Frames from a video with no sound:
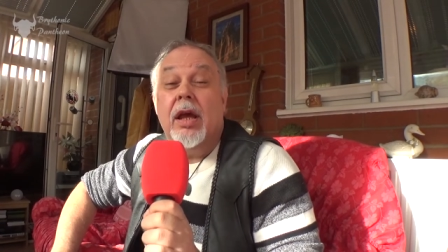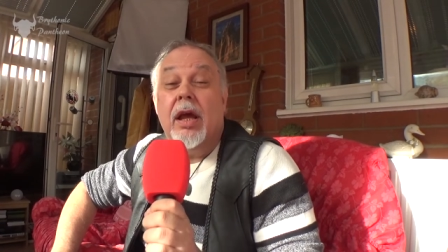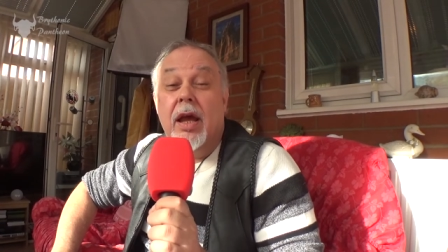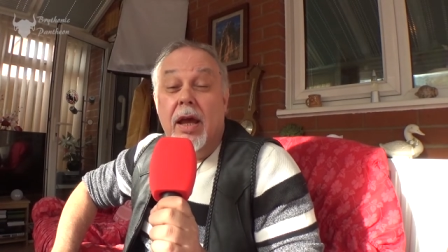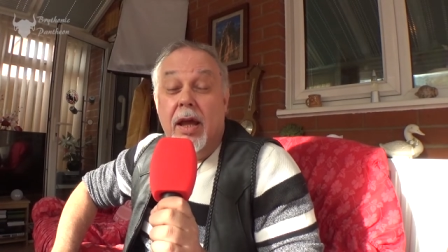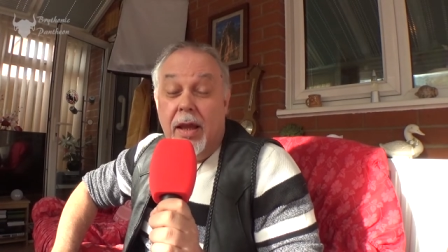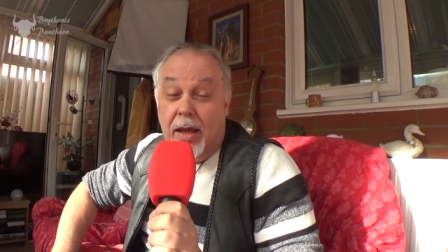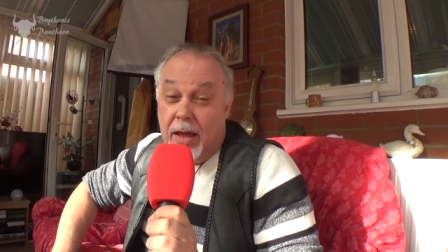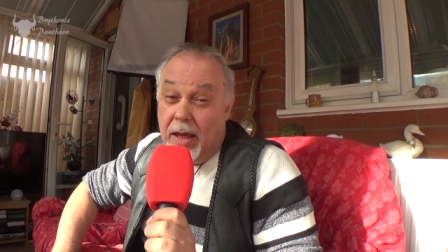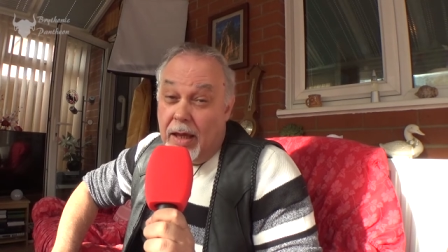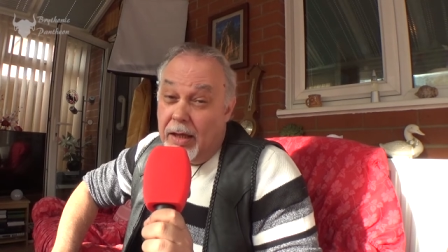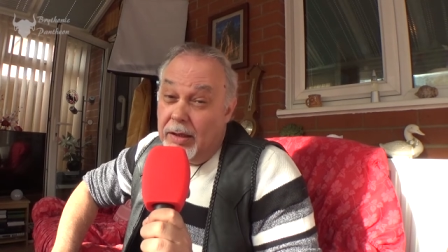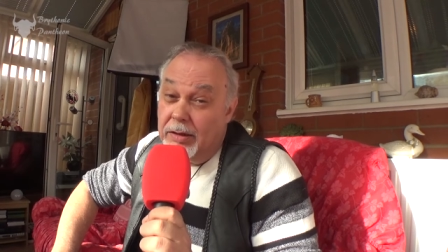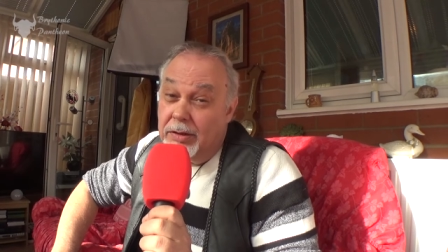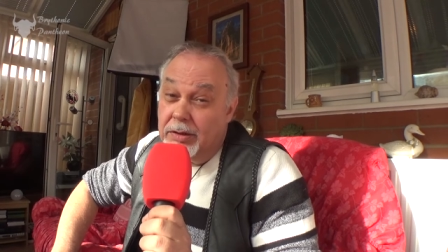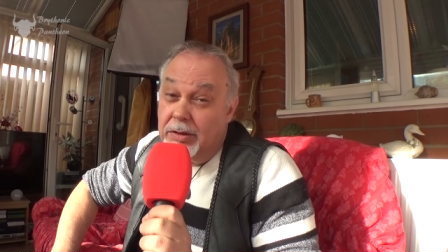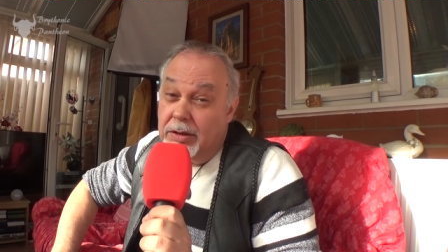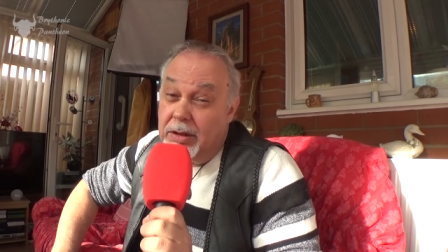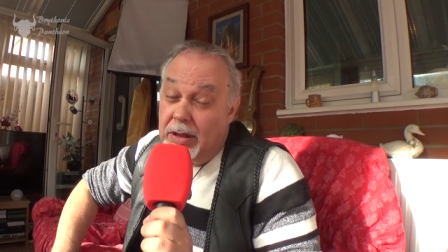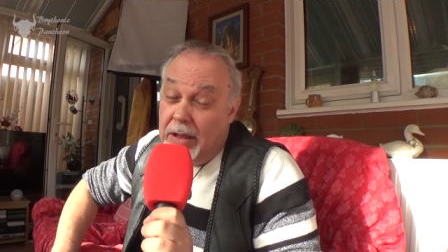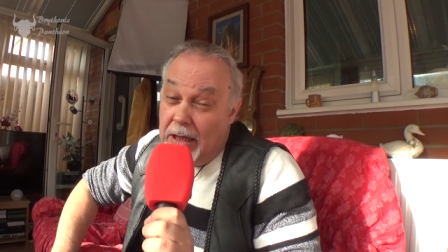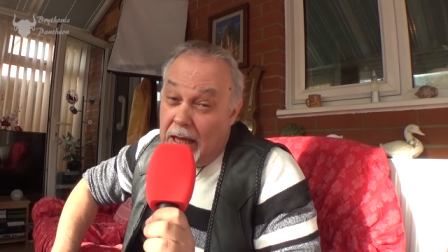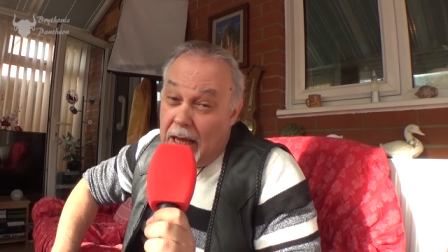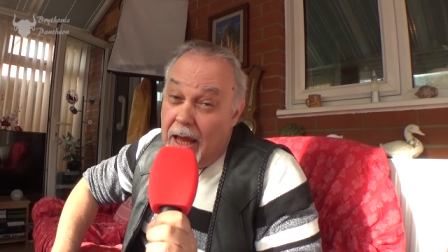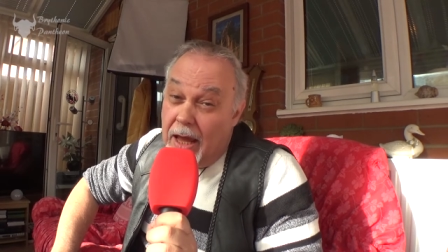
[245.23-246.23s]

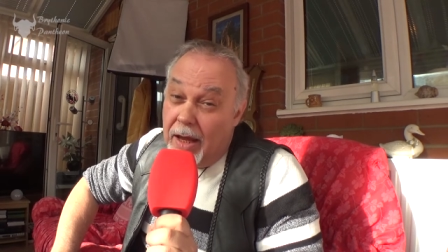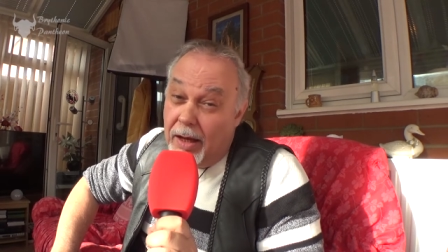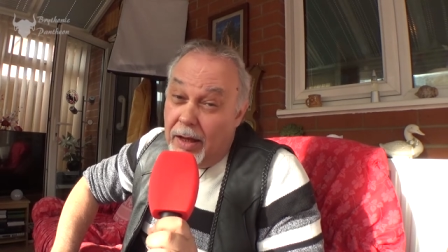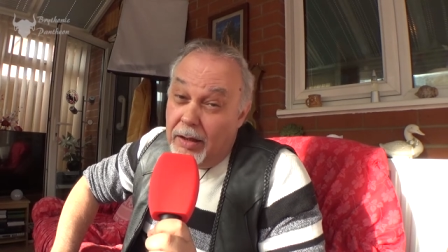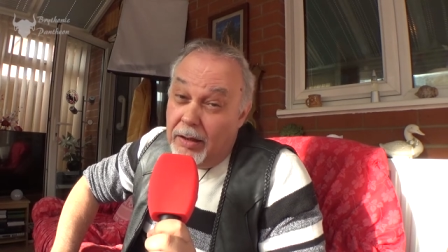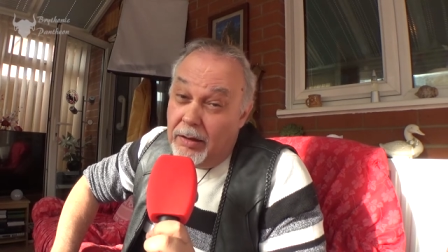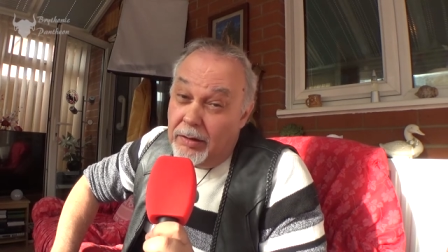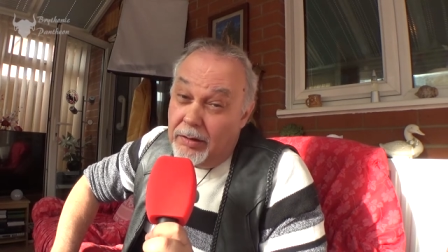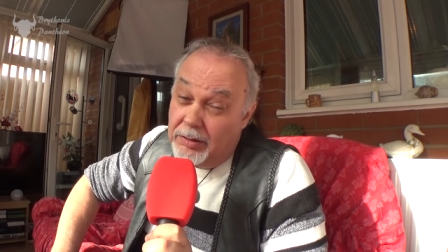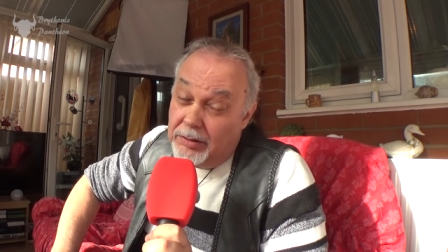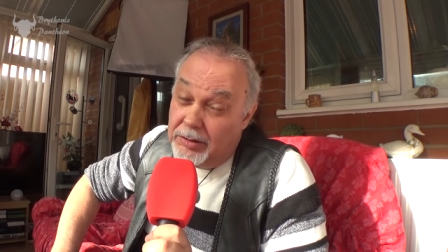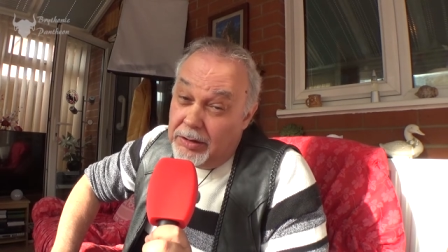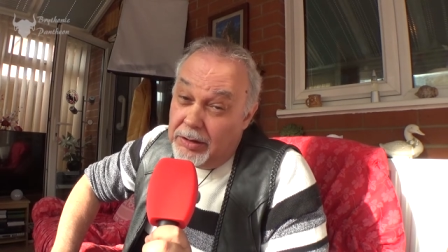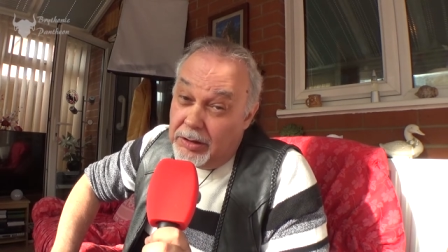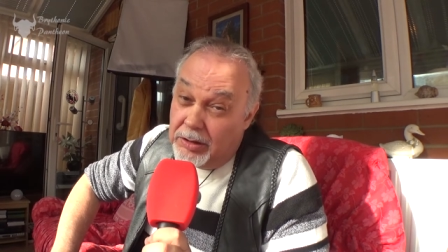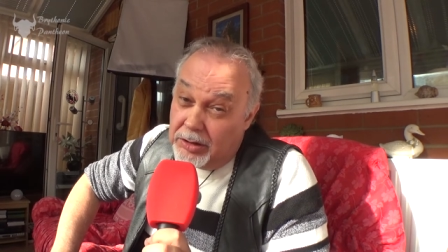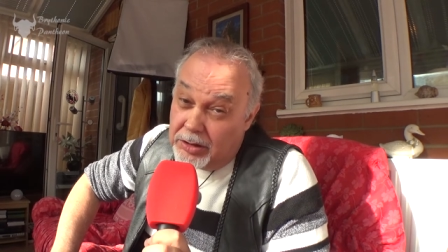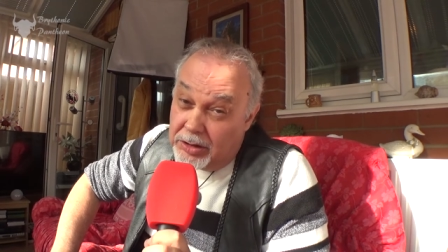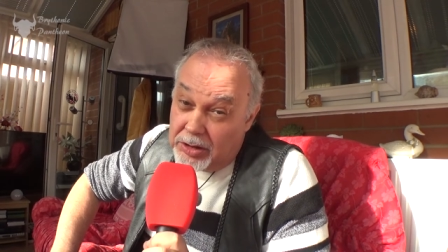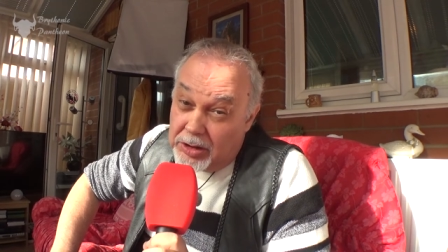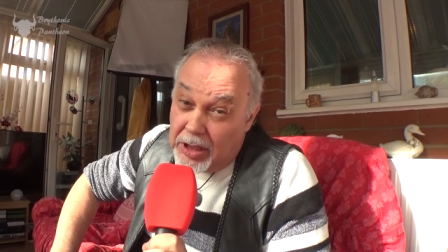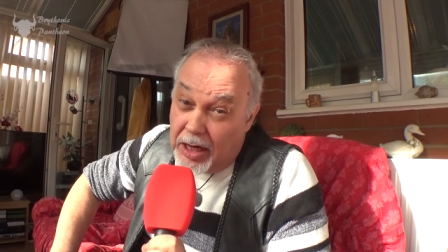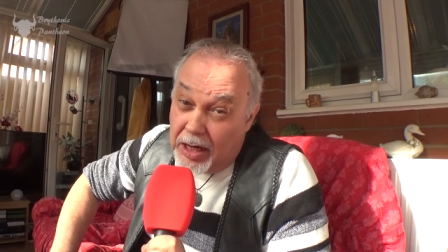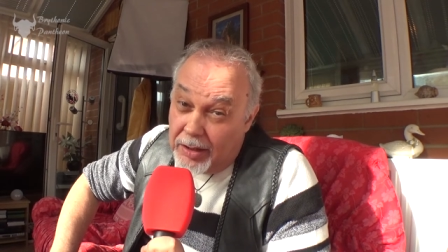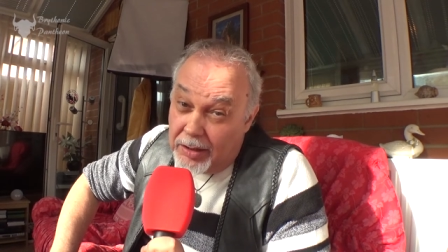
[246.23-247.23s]
against the Angles and
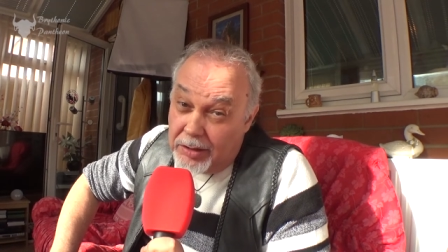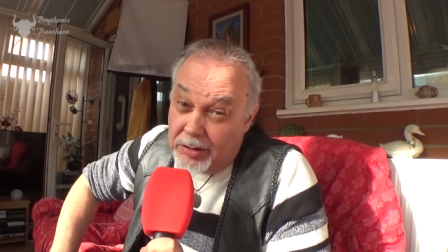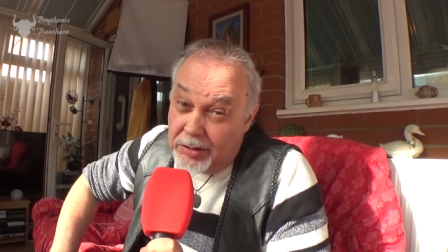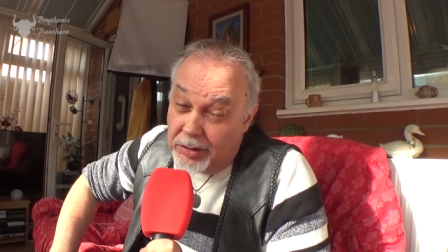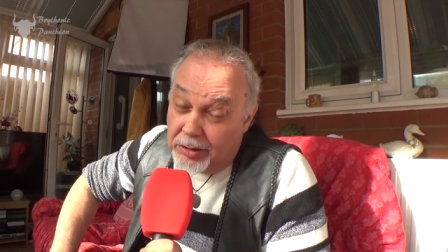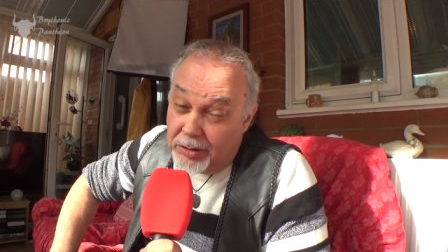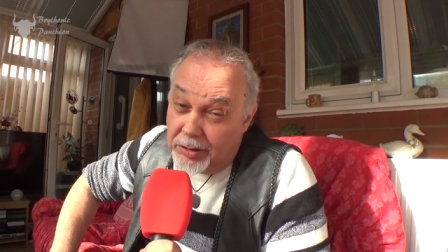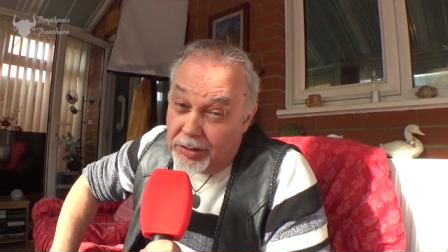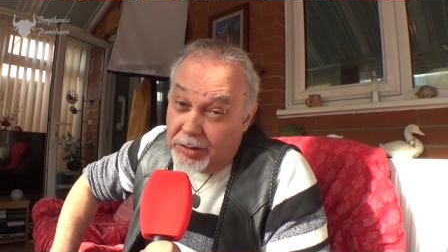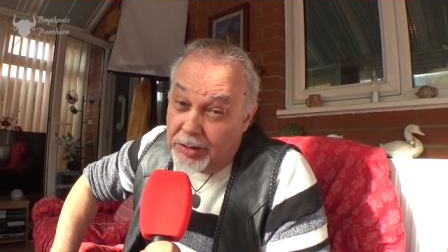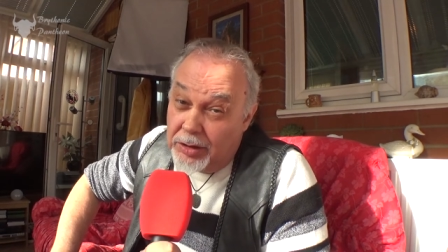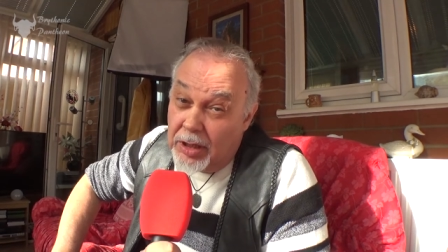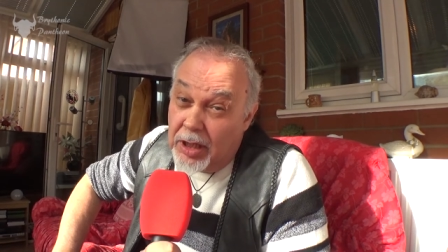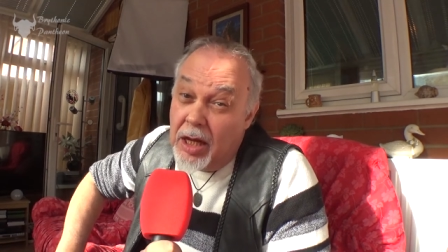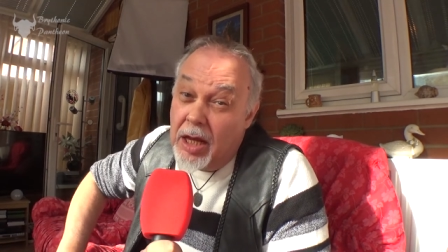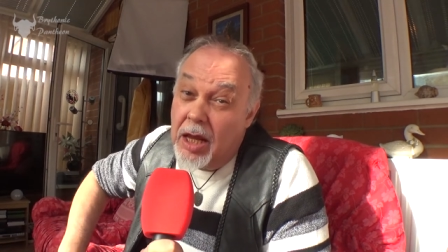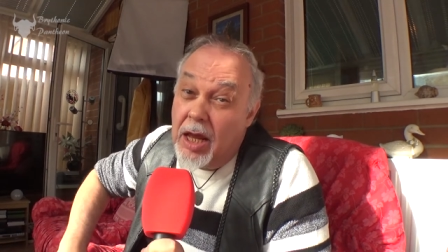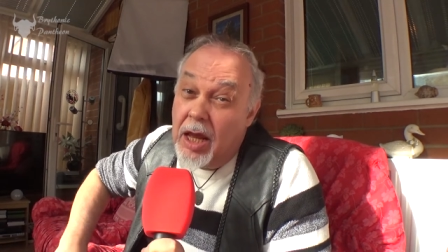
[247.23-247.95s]
Saxons,